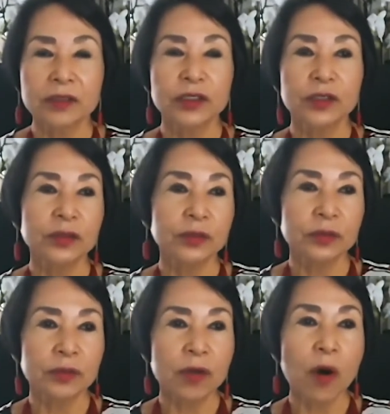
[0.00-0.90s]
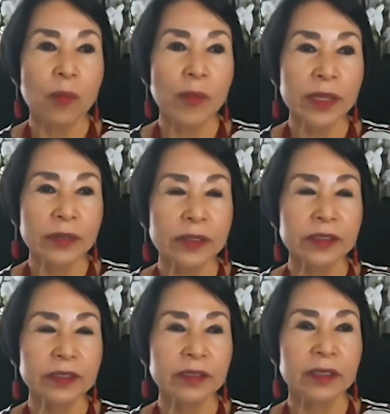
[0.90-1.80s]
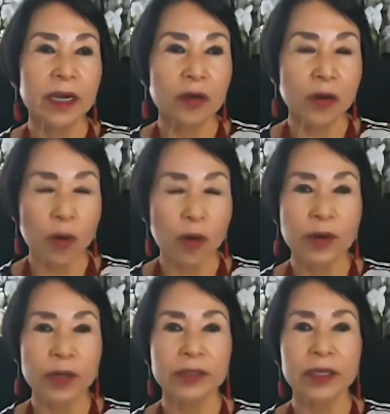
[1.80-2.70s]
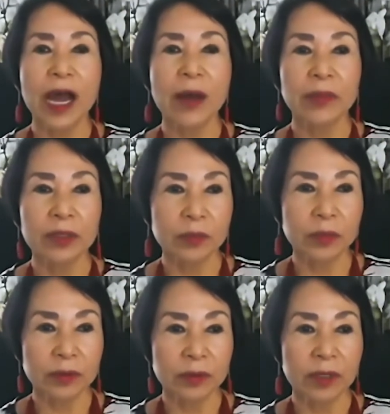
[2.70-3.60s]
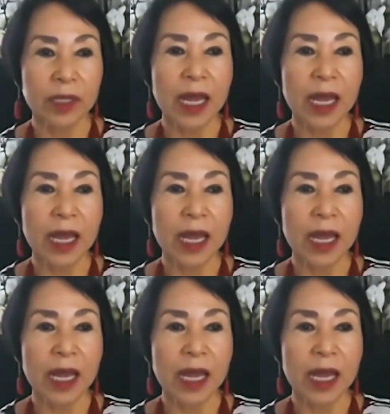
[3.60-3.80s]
to make this accord applicable